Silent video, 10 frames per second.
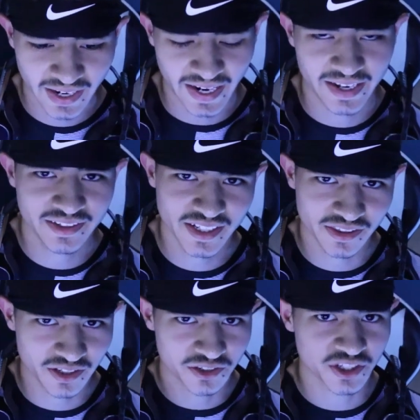and
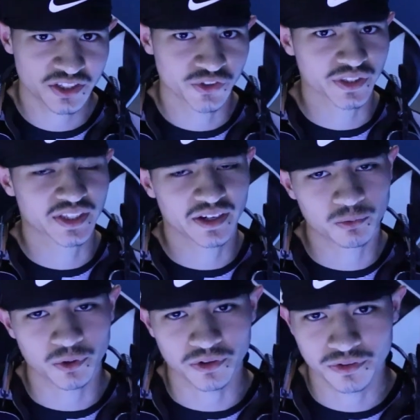in their district they
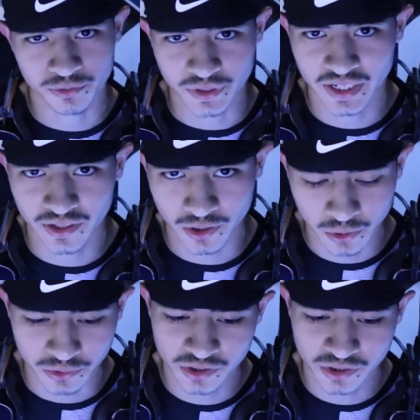were 3-0.